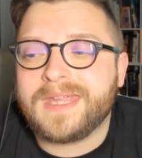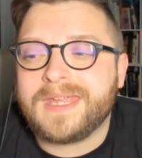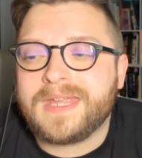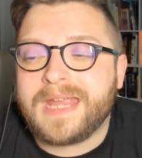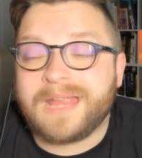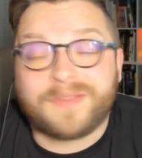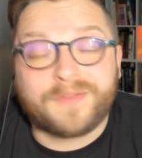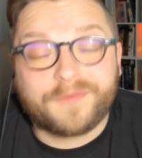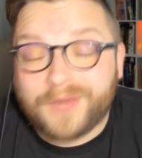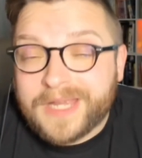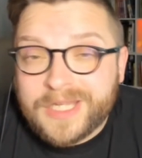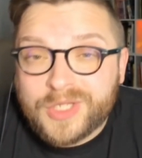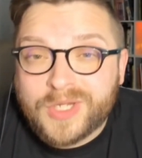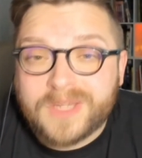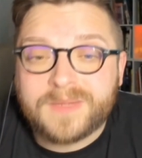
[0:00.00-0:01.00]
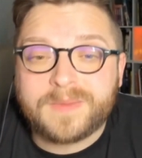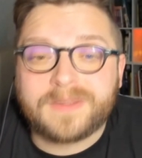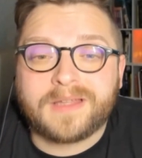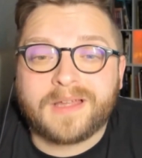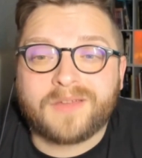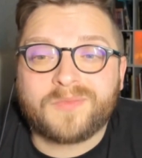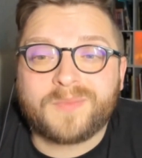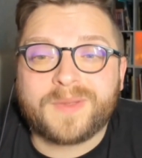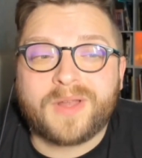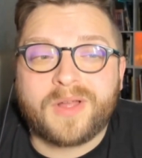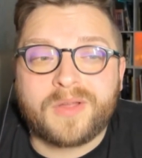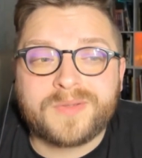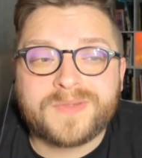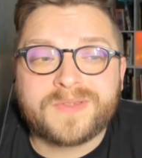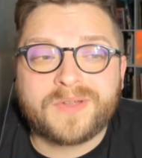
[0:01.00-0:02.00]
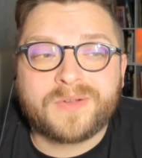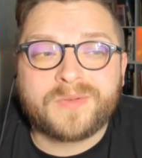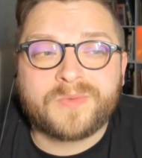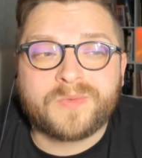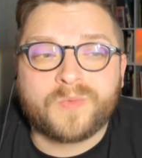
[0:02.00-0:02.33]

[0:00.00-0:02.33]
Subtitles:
and the franchise we love, but also